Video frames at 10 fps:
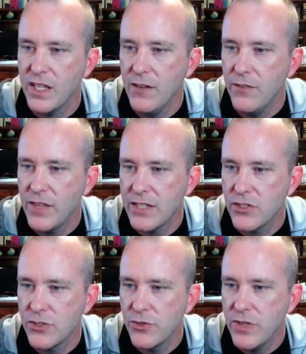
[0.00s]
If
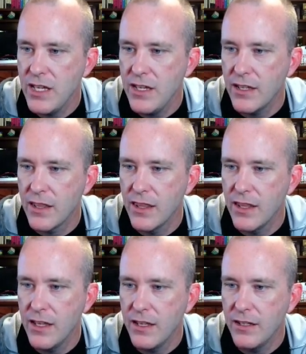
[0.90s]
that's truthy,
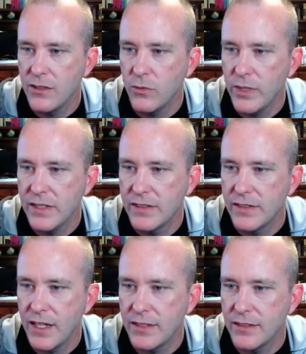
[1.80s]
then we
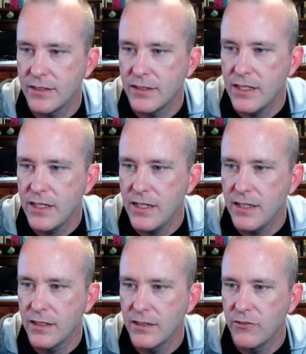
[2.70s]
set
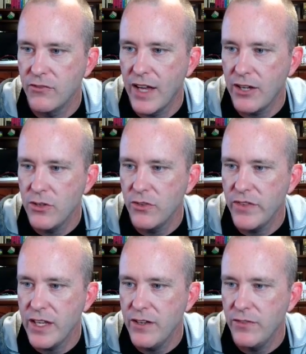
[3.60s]
the value of
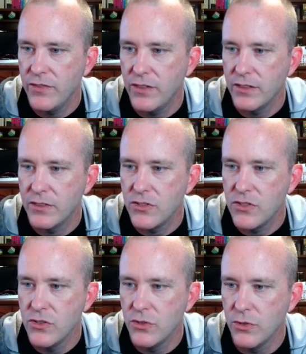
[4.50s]
if
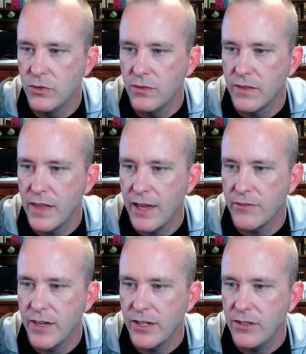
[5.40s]
to that
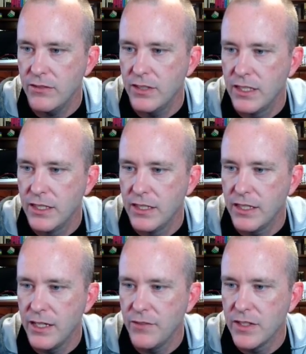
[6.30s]
value.
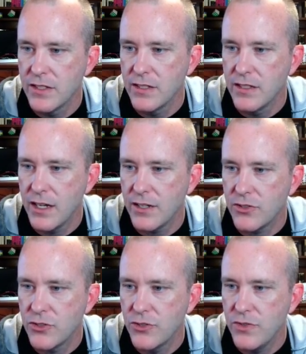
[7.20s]
If it's
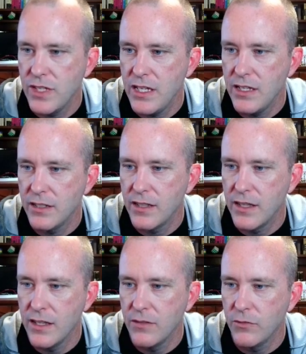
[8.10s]
not truthy,
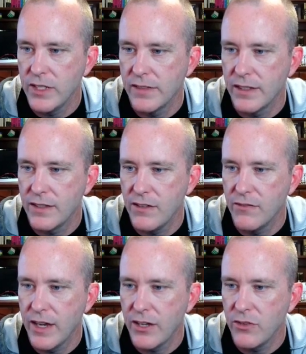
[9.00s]
then we set the
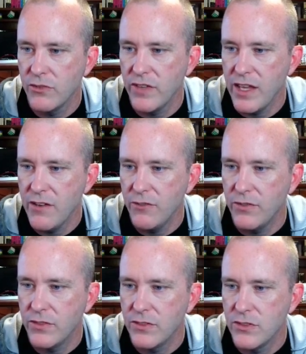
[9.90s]
value of
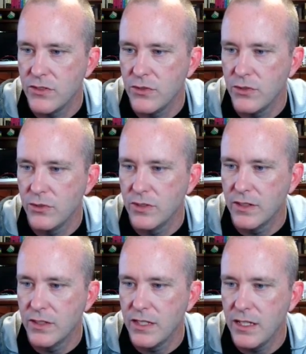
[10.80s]
if to
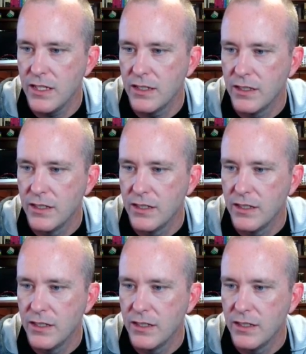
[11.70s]
the...